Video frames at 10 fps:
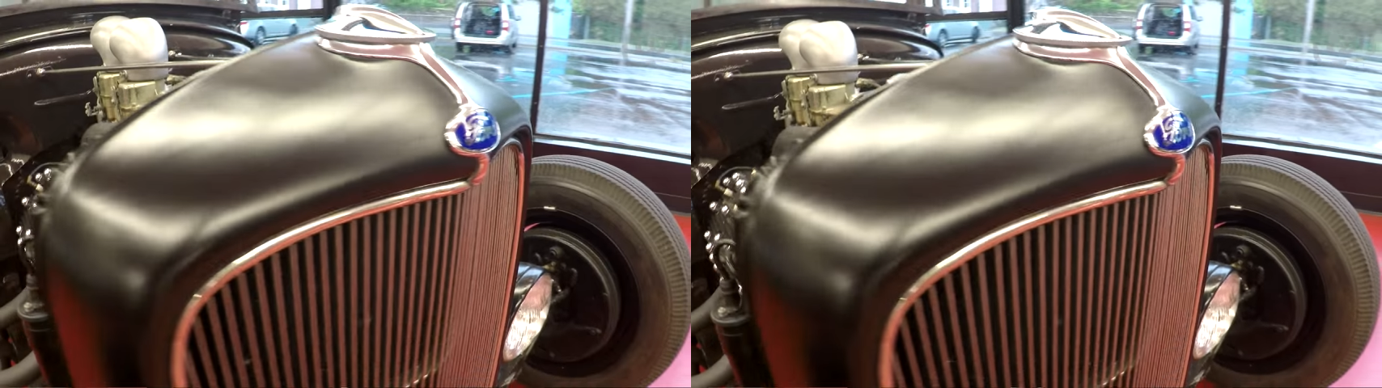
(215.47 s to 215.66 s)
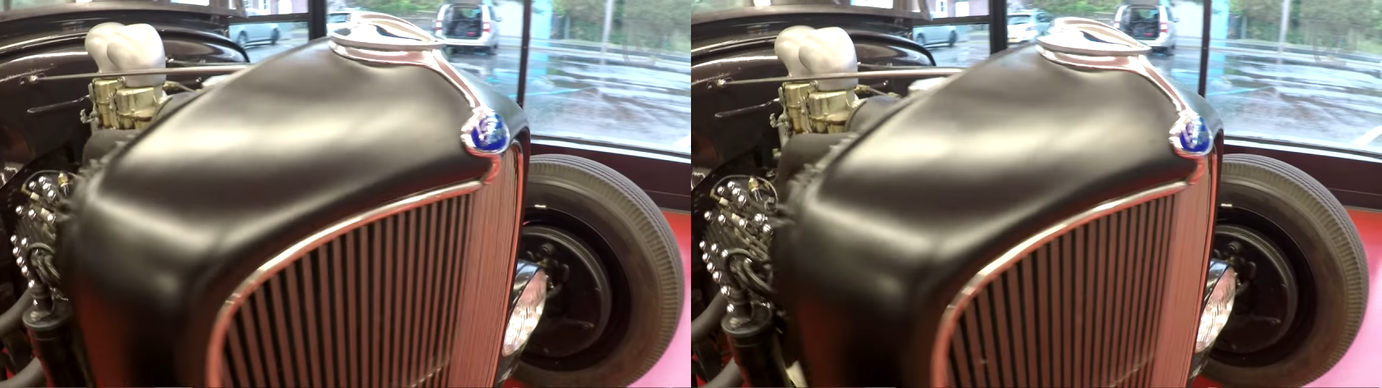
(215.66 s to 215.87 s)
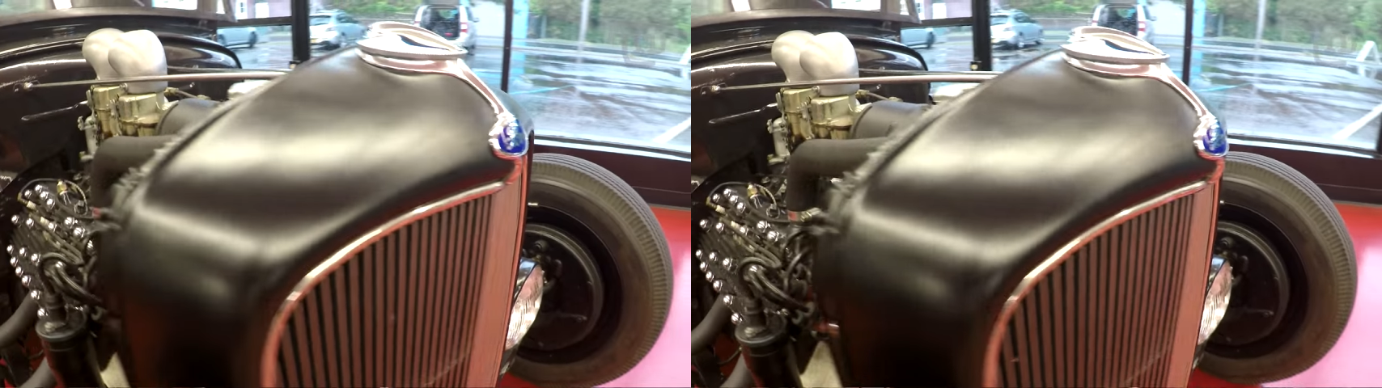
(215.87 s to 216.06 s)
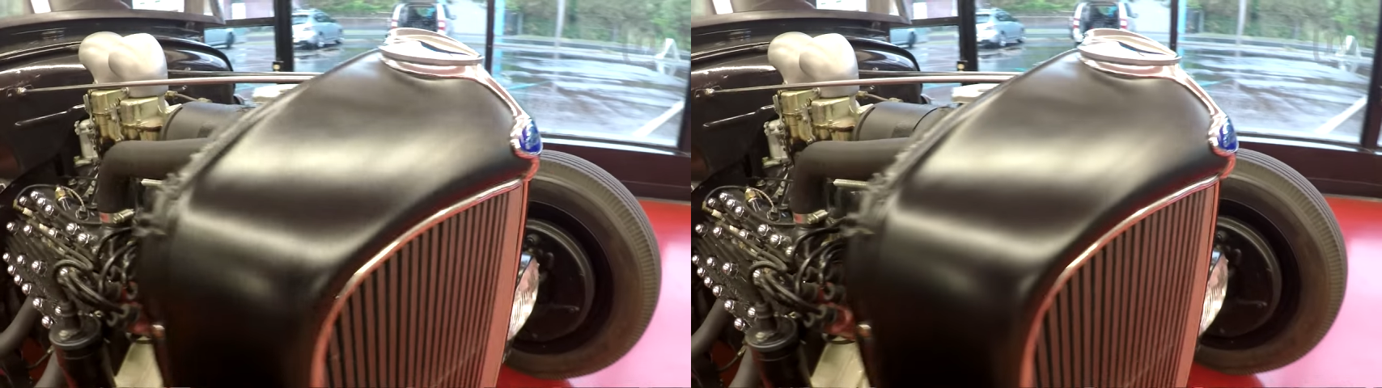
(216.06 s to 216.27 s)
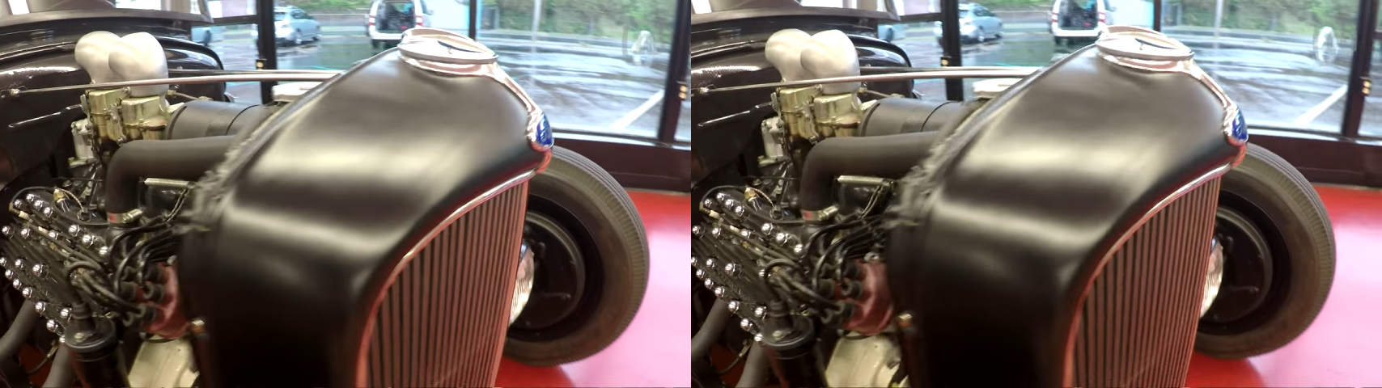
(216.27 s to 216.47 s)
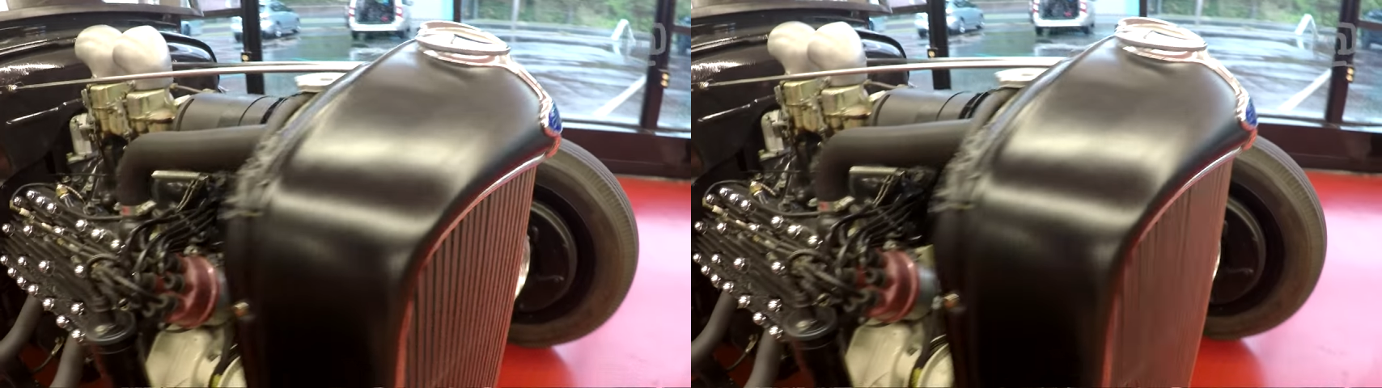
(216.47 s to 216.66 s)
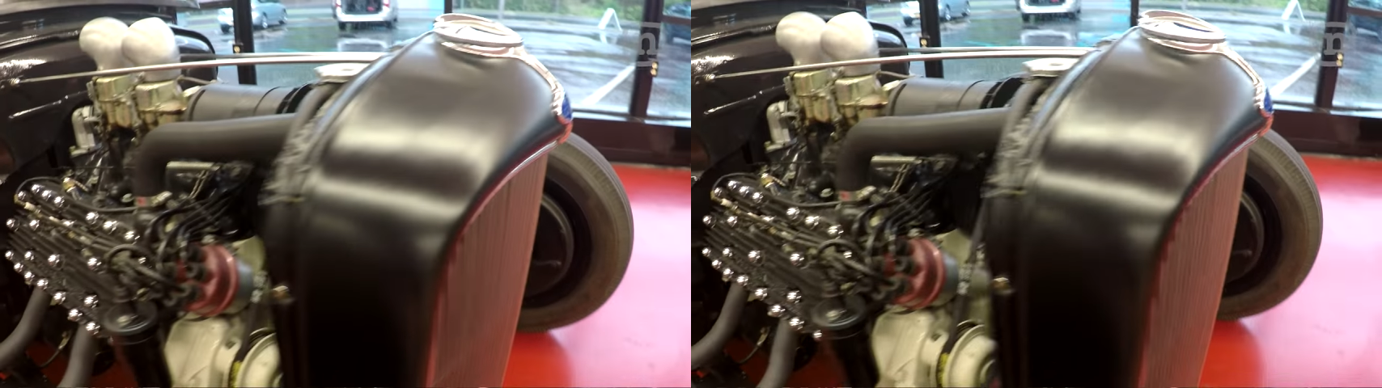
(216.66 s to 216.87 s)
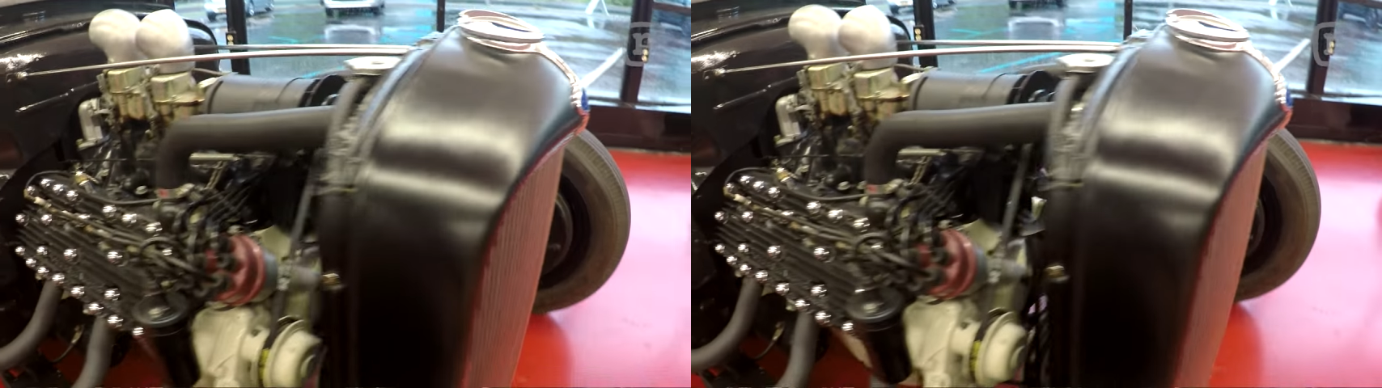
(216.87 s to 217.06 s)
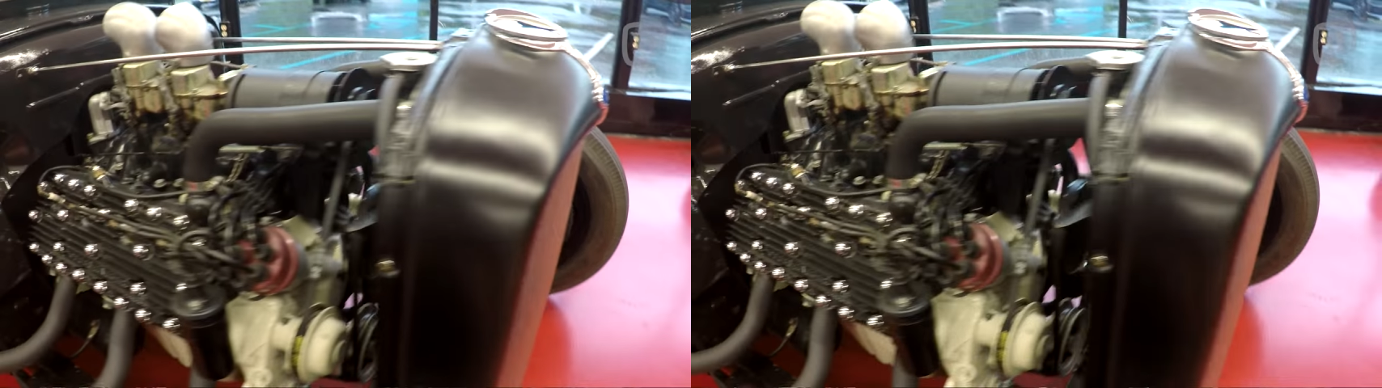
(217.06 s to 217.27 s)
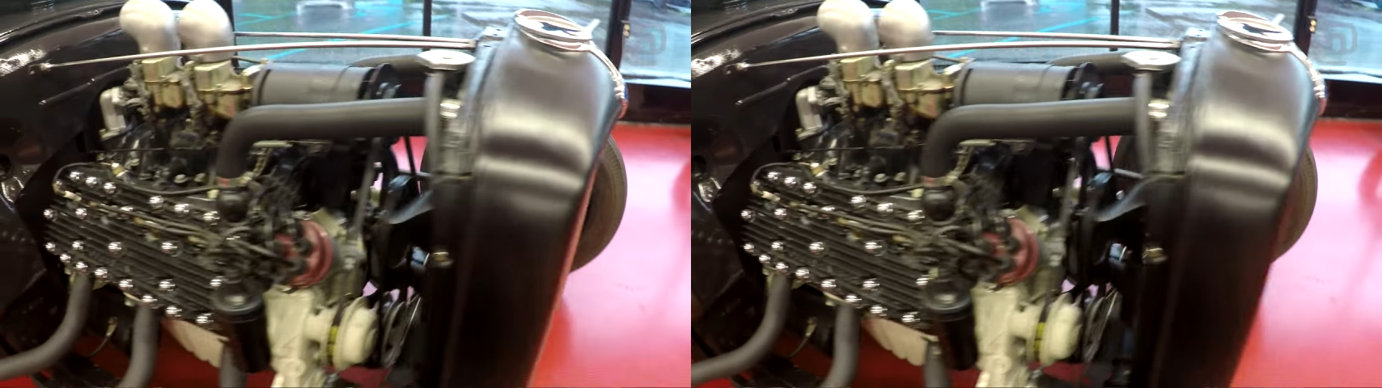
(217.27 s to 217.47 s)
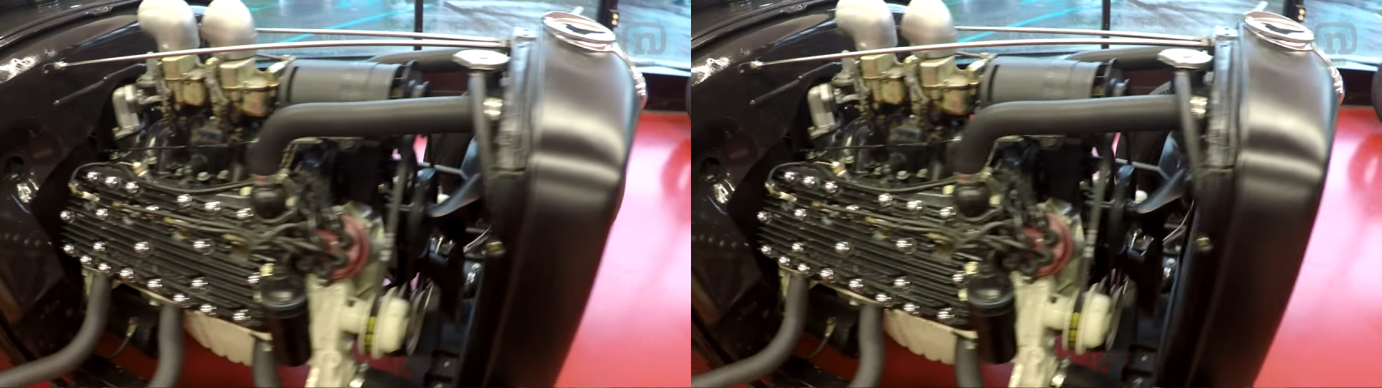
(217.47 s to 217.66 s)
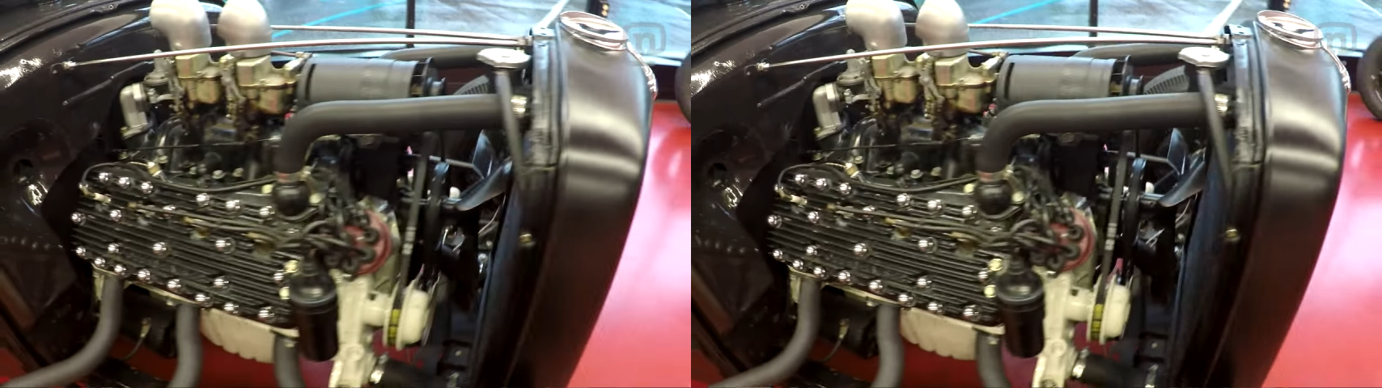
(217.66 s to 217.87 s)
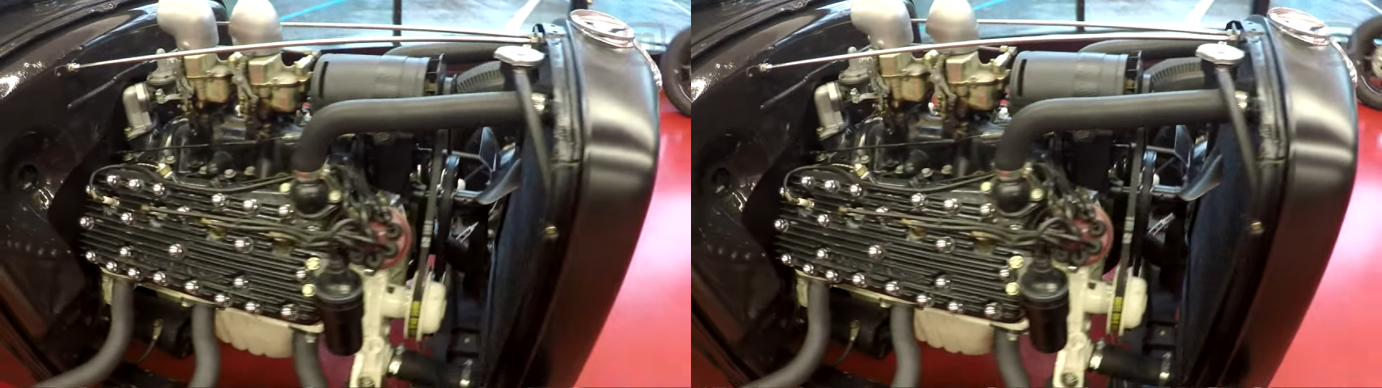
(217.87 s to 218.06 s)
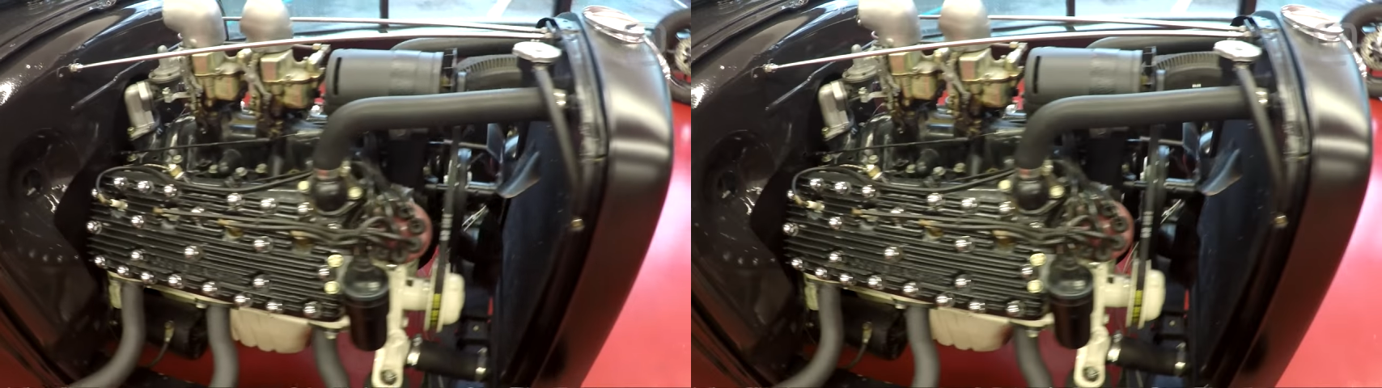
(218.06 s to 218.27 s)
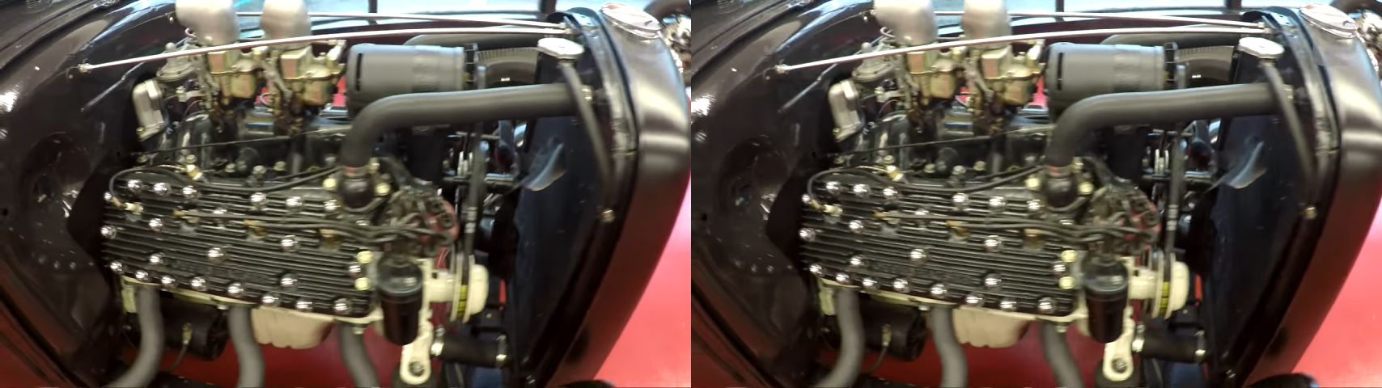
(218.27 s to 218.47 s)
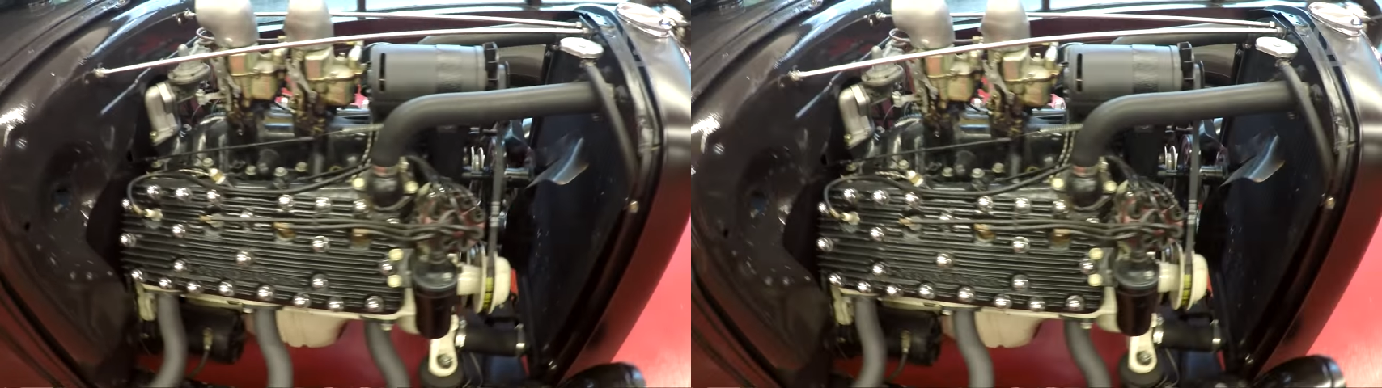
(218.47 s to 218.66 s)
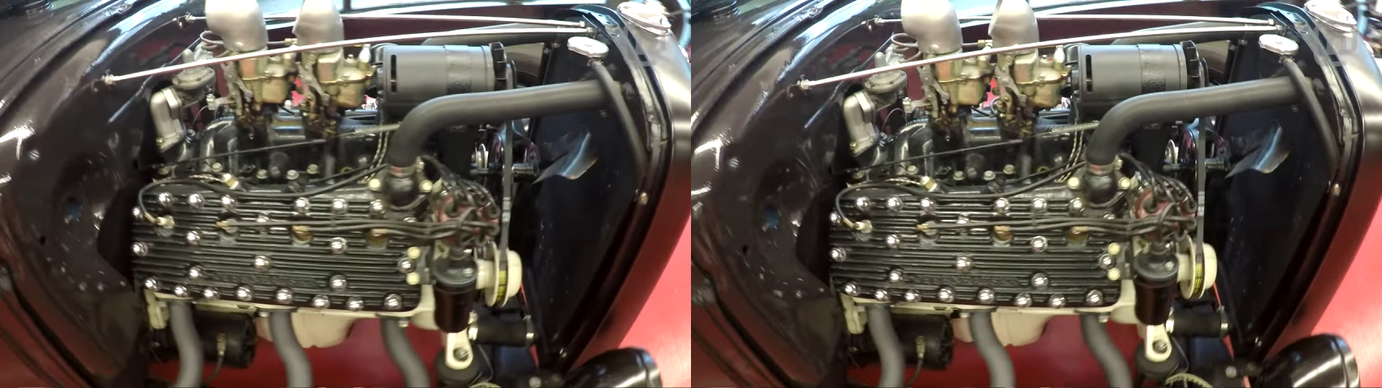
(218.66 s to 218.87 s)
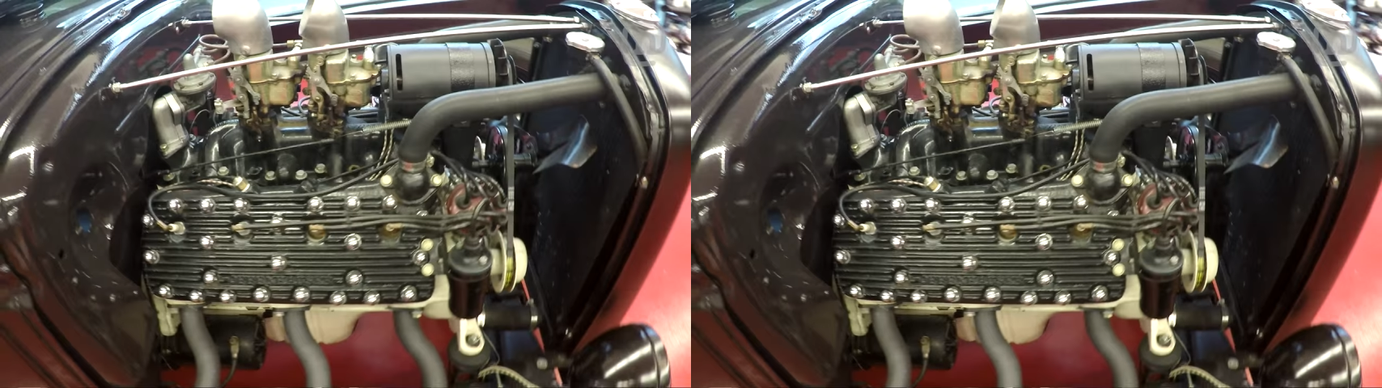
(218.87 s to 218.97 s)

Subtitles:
Nobody's mouth can be seen.